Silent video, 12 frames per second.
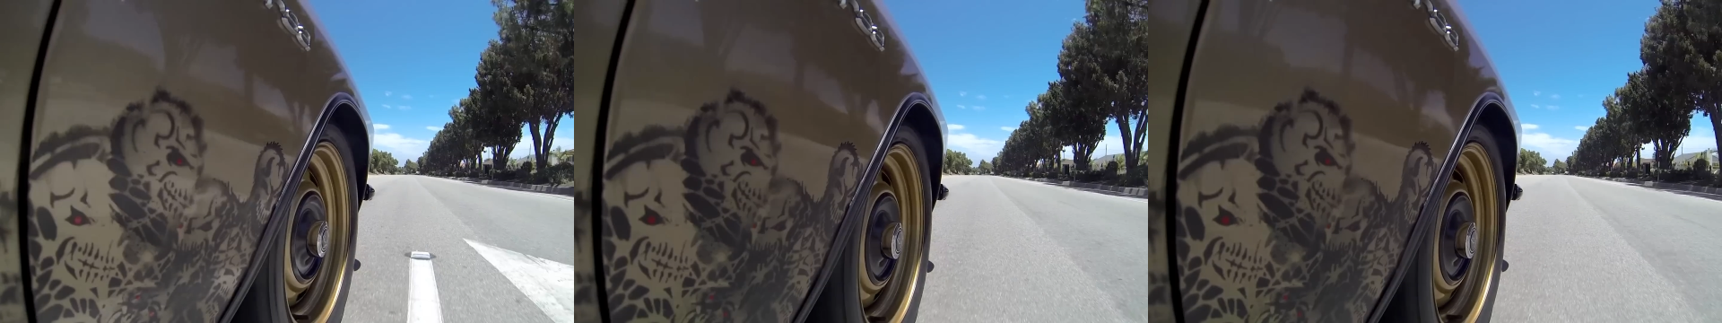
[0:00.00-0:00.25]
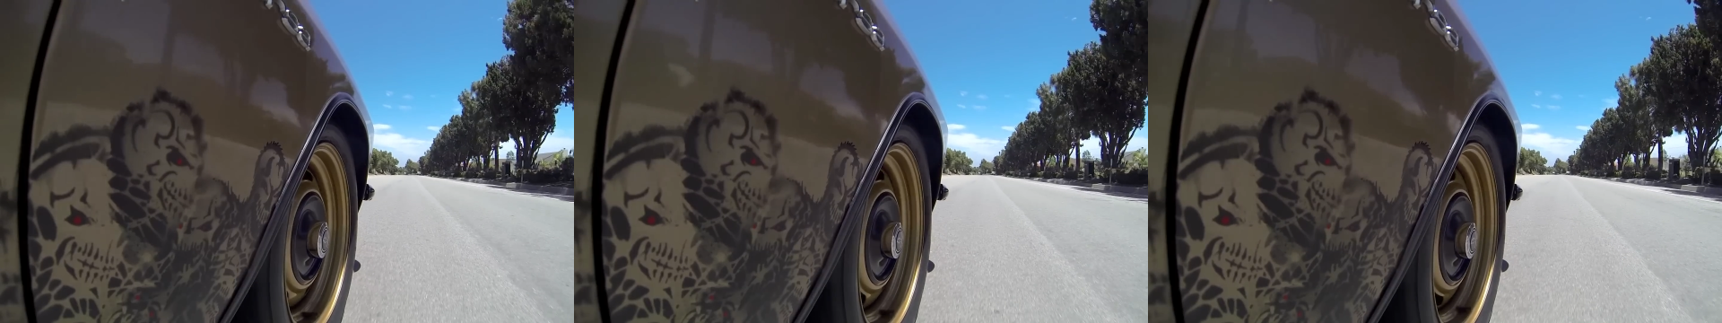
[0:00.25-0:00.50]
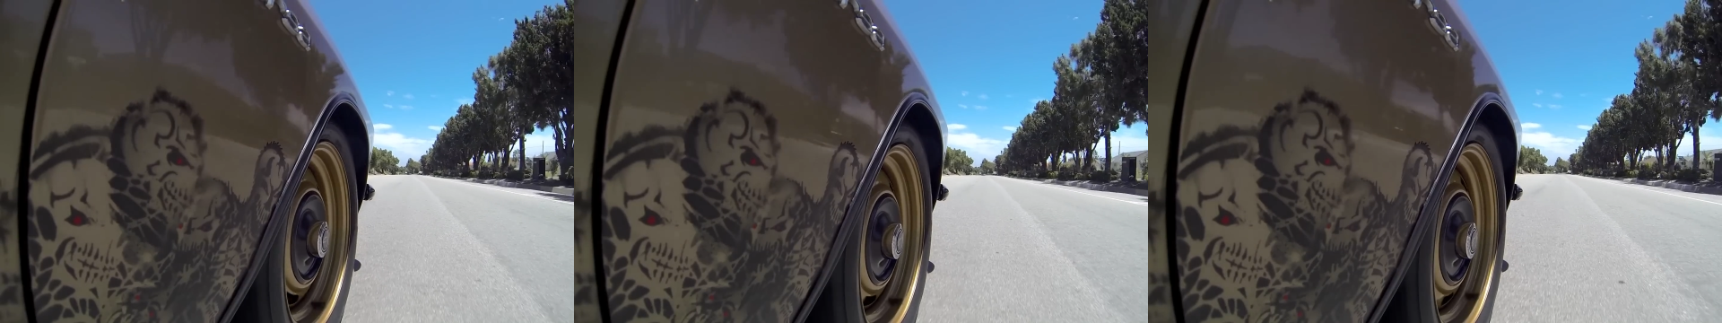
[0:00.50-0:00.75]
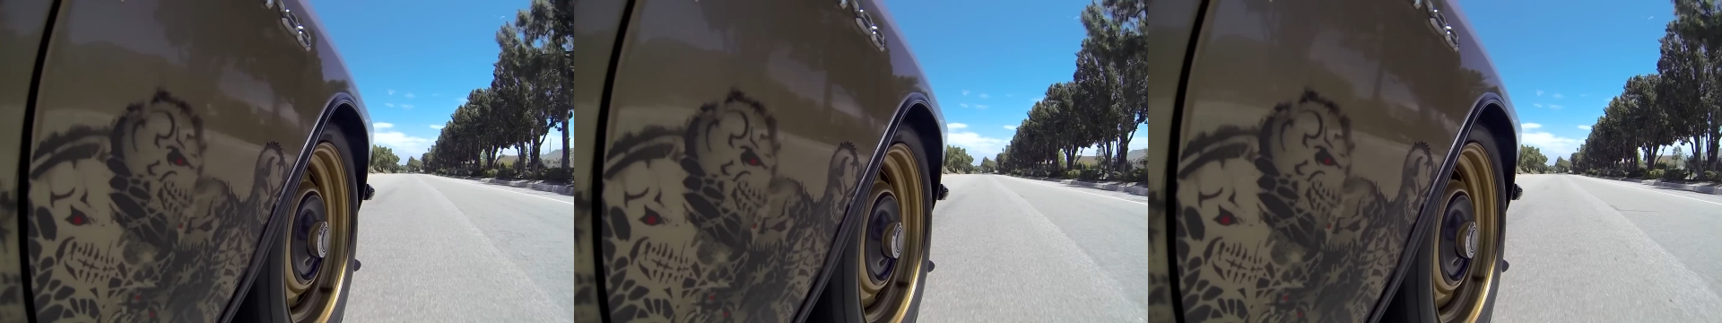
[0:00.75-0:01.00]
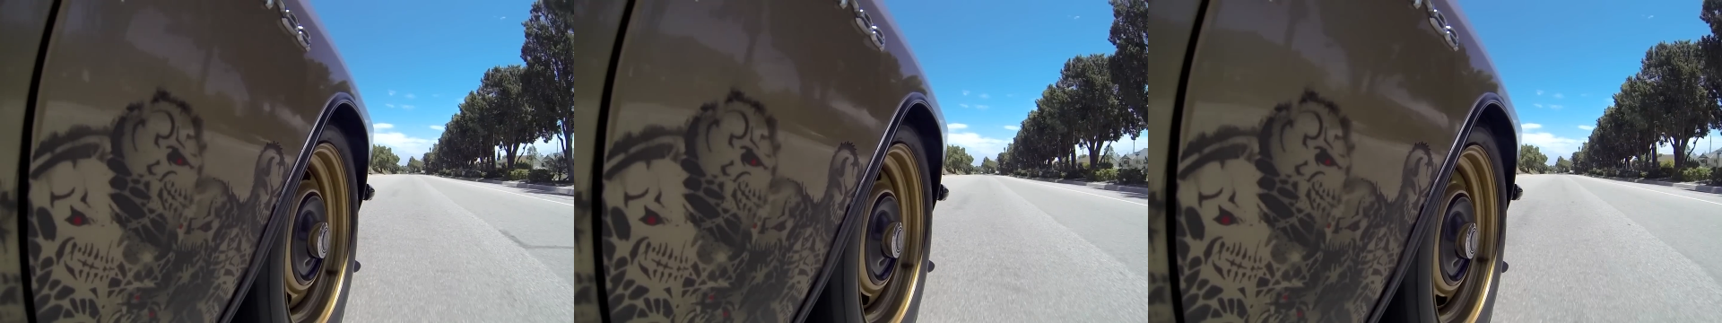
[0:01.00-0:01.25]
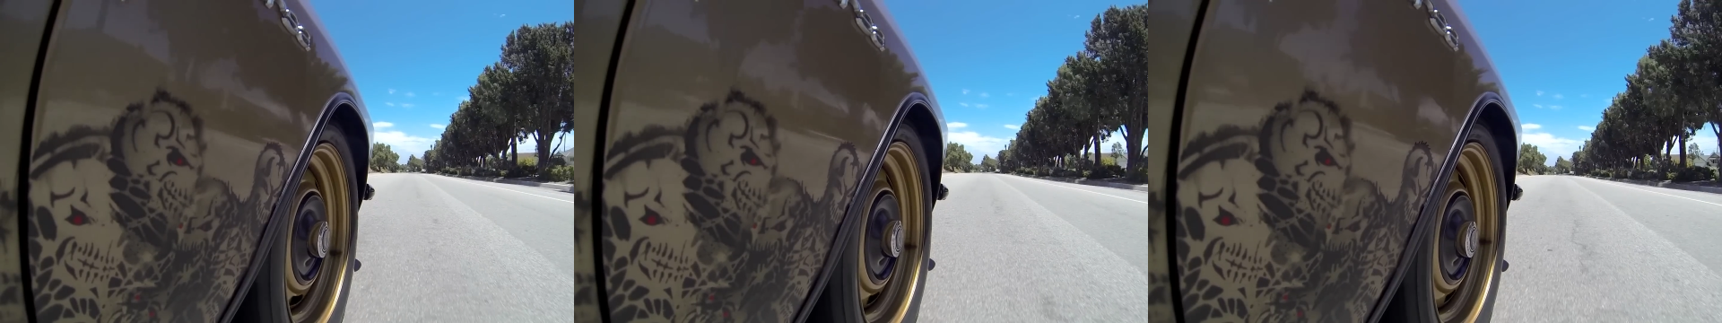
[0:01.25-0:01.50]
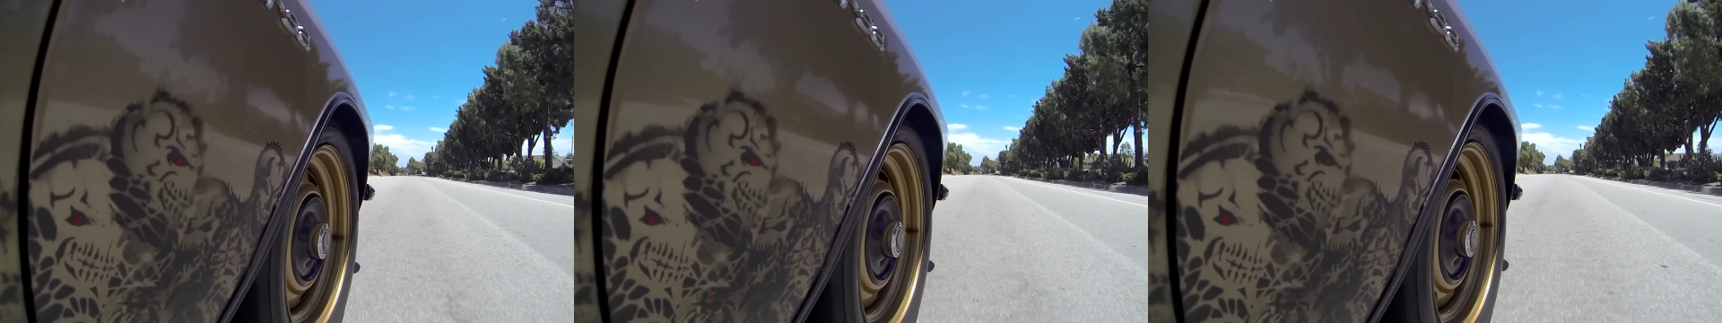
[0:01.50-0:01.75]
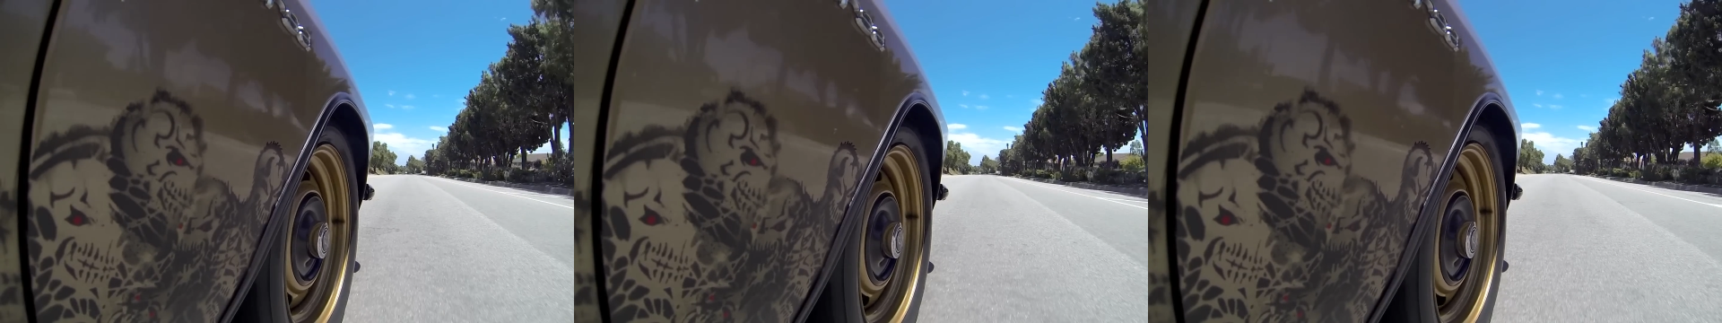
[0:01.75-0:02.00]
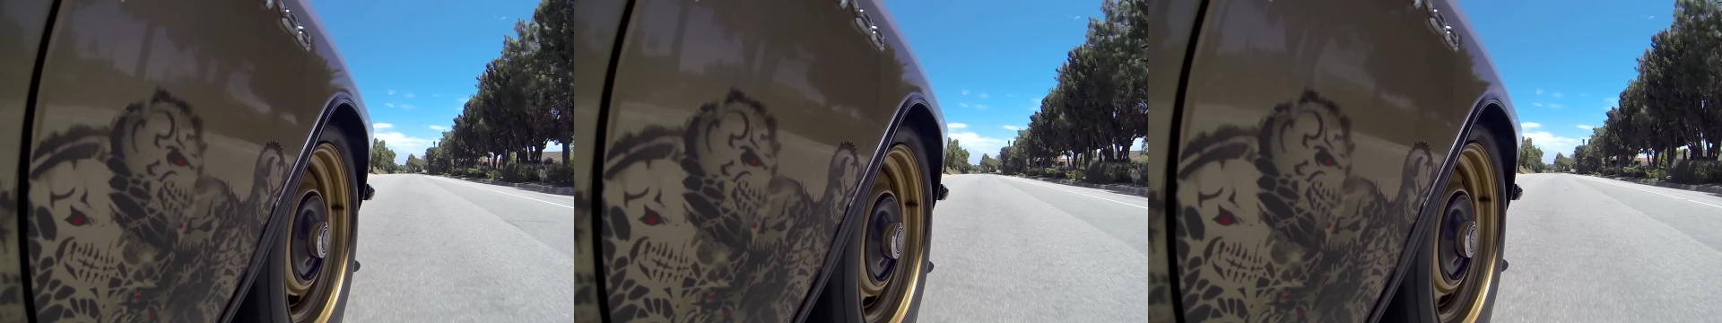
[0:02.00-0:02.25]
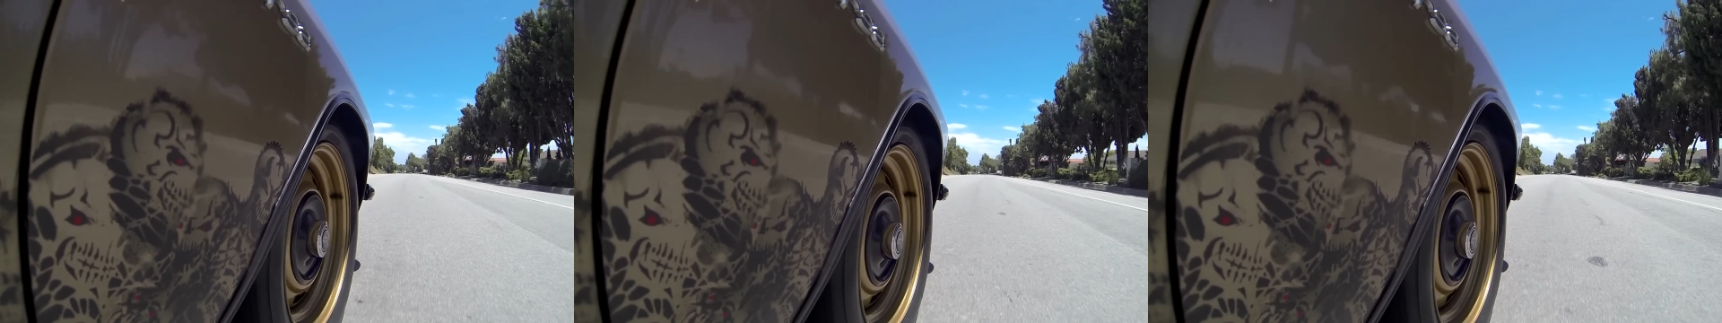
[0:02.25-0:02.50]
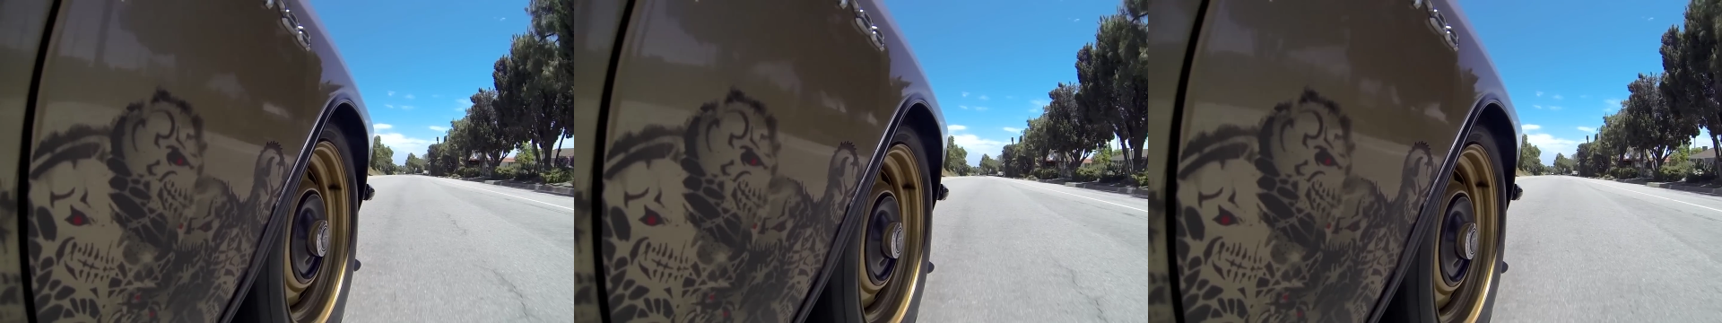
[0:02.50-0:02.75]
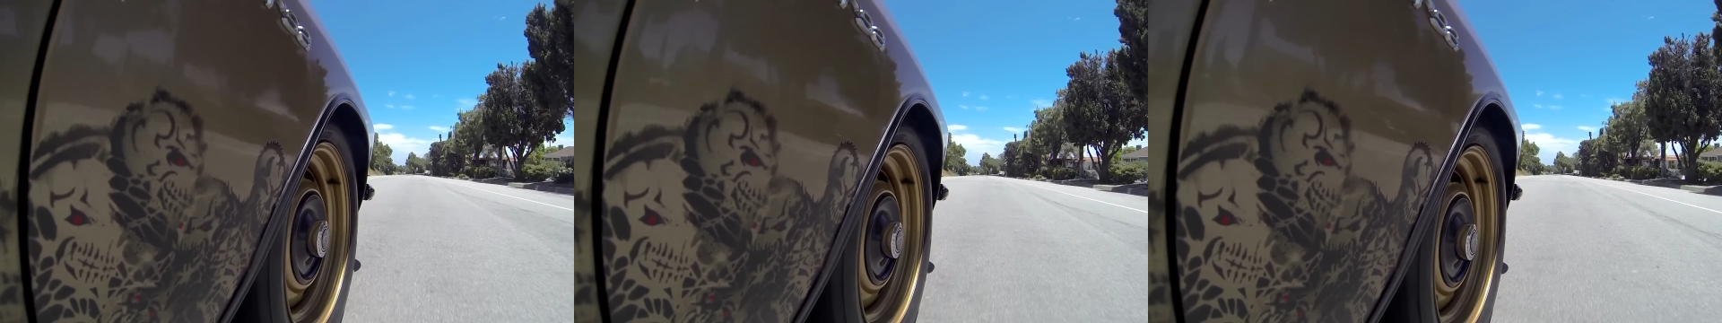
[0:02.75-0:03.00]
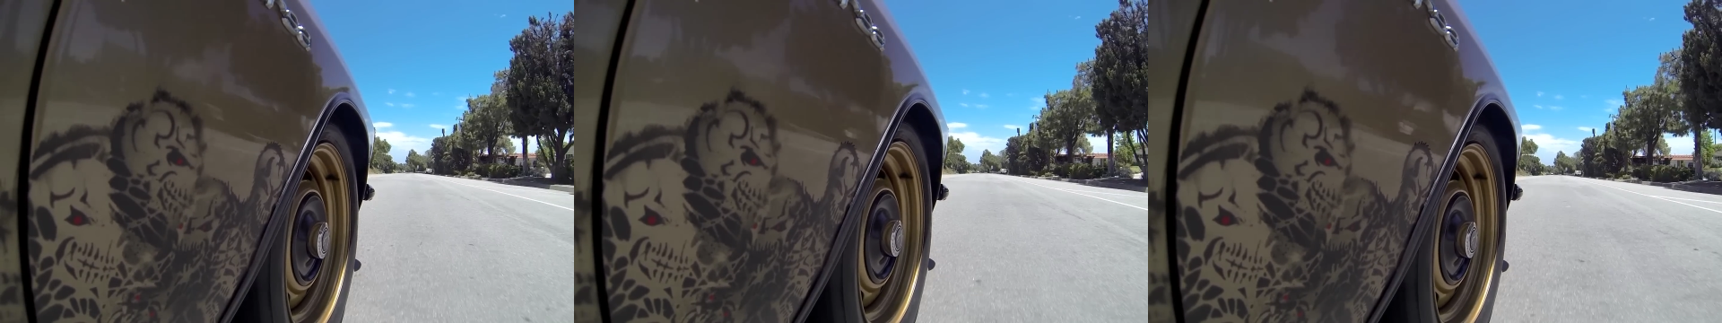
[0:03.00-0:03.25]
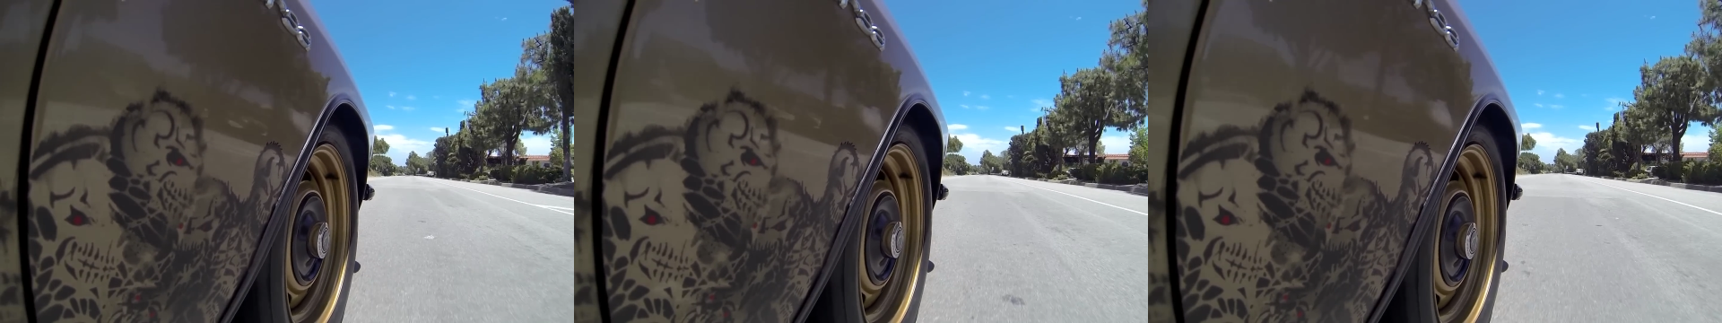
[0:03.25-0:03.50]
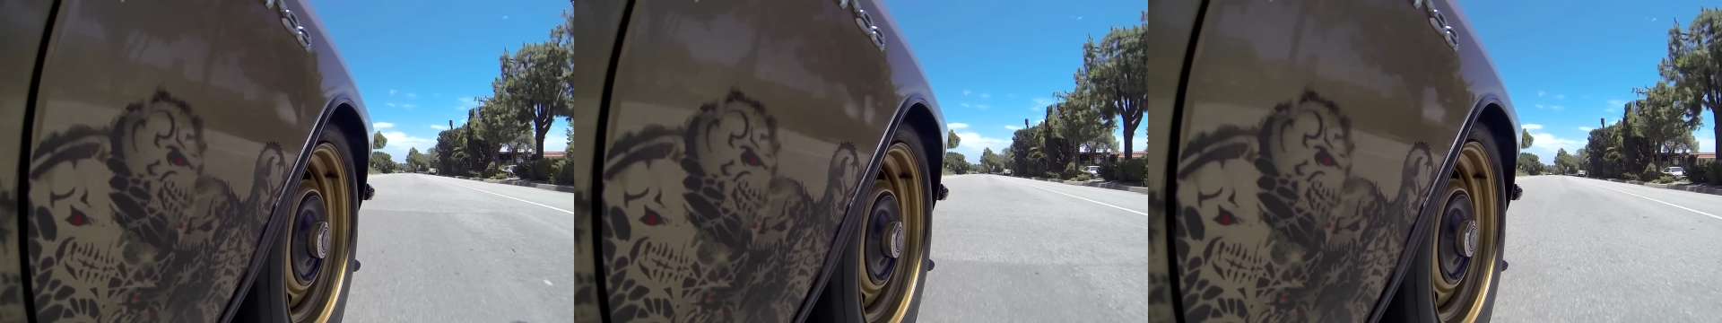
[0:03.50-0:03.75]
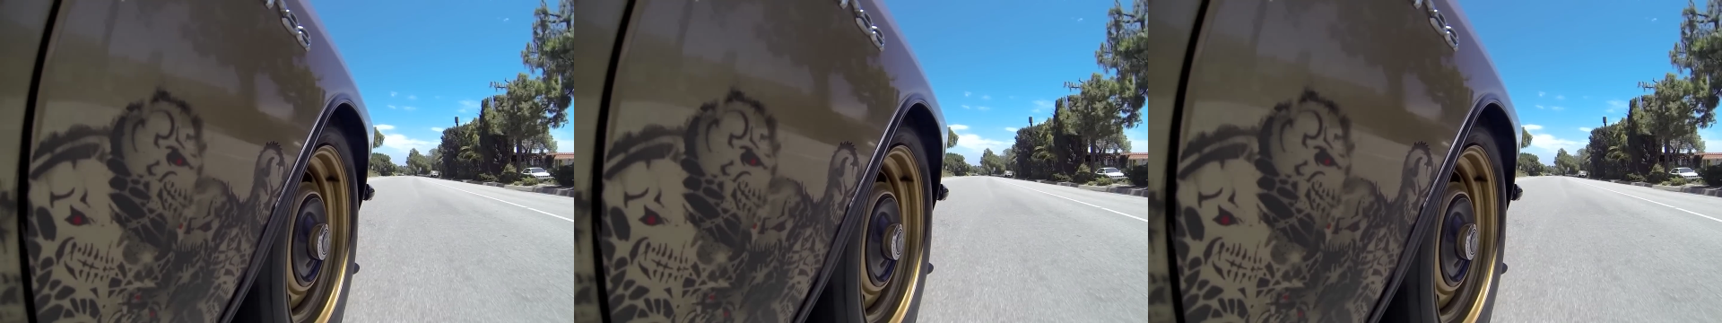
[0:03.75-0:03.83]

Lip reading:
[unreadable: no face in view]